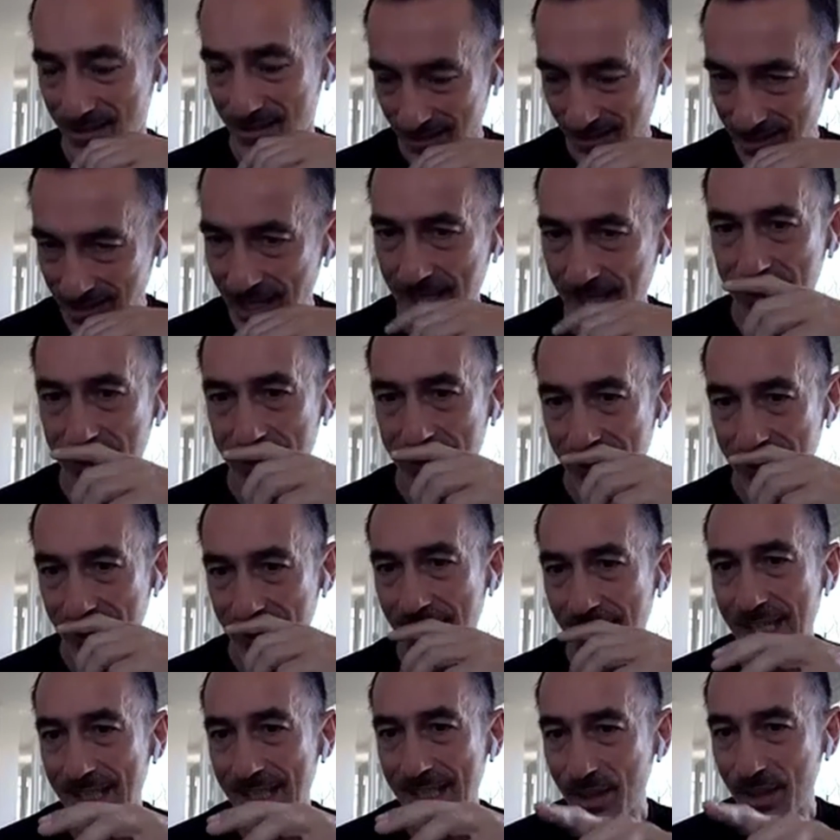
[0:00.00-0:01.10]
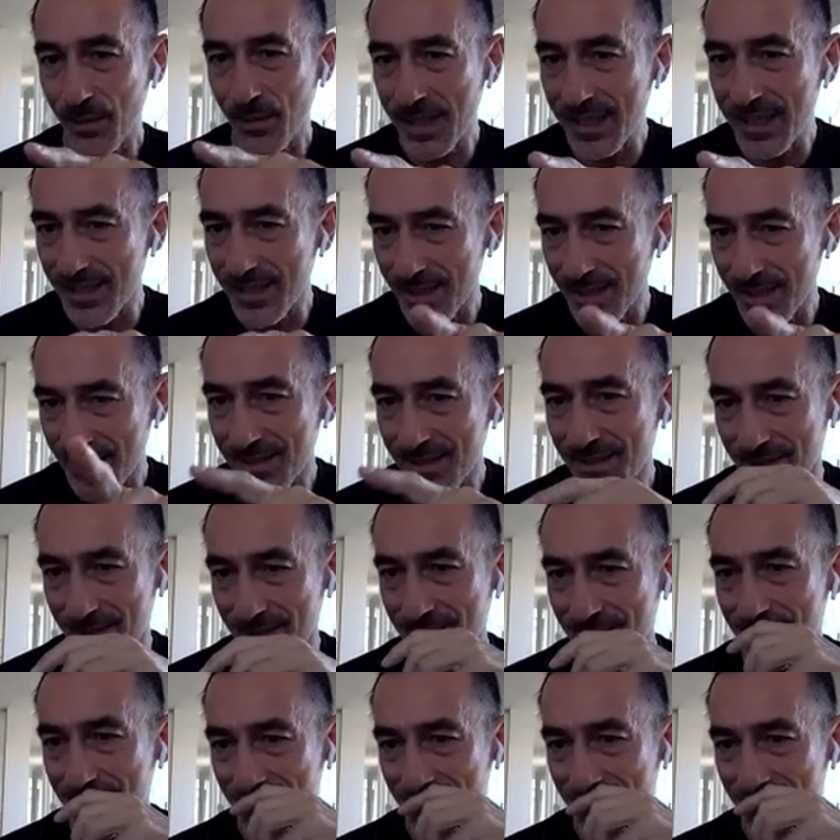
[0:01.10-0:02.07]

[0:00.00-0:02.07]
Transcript: Yes. Your bodies so this, blend.